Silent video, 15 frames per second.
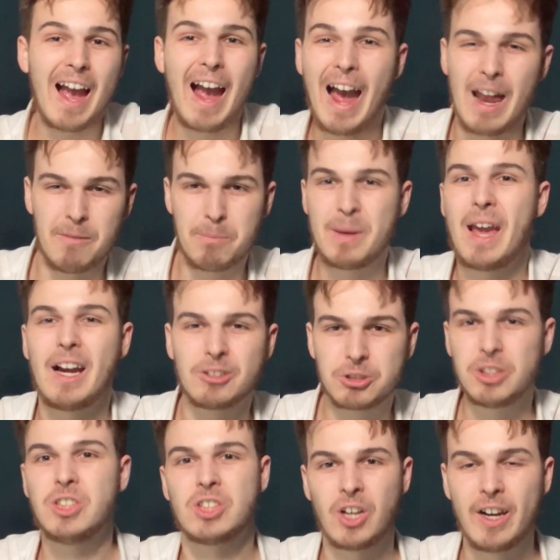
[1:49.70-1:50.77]
and
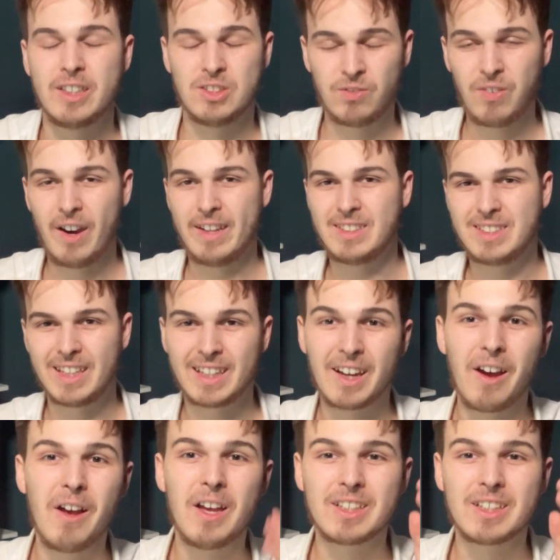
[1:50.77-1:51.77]
Piastri, Sainz fighting,